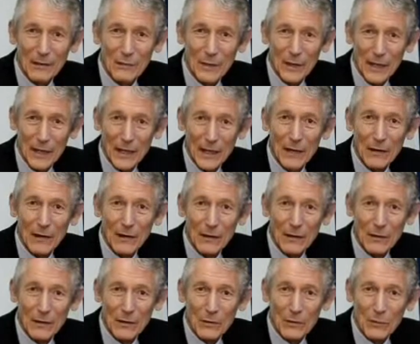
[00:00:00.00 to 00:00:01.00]
where
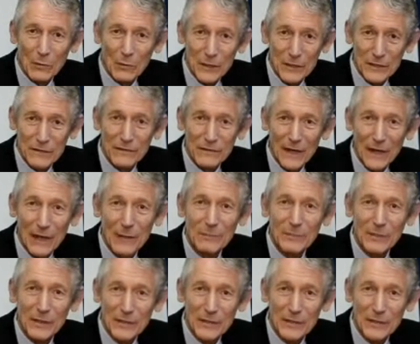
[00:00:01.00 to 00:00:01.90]
we developed a